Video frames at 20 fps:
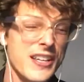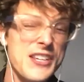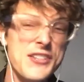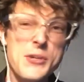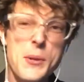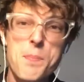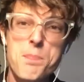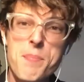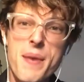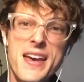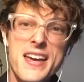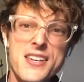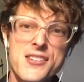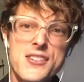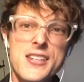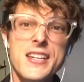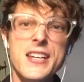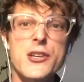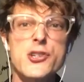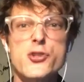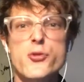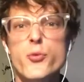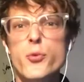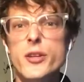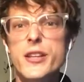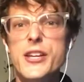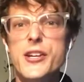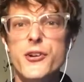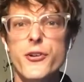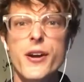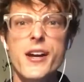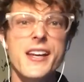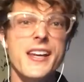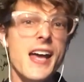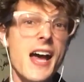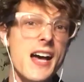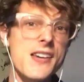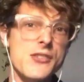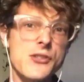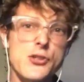He's amazing. He's really great.
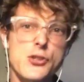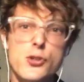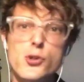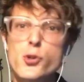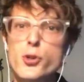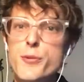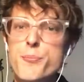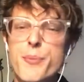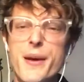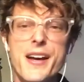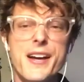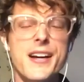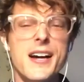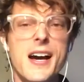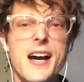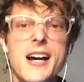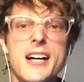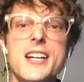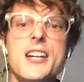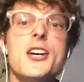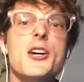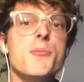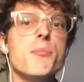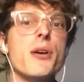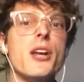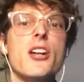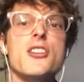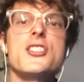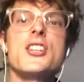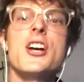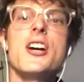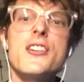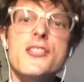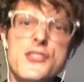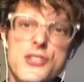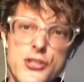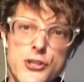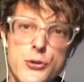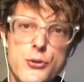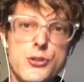Has a school in Bangkok, put up
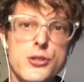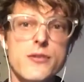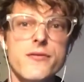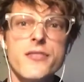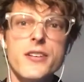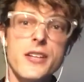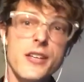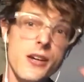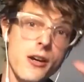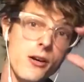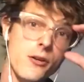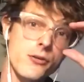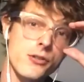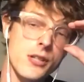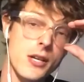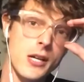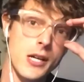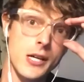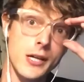tons of YouTube videos,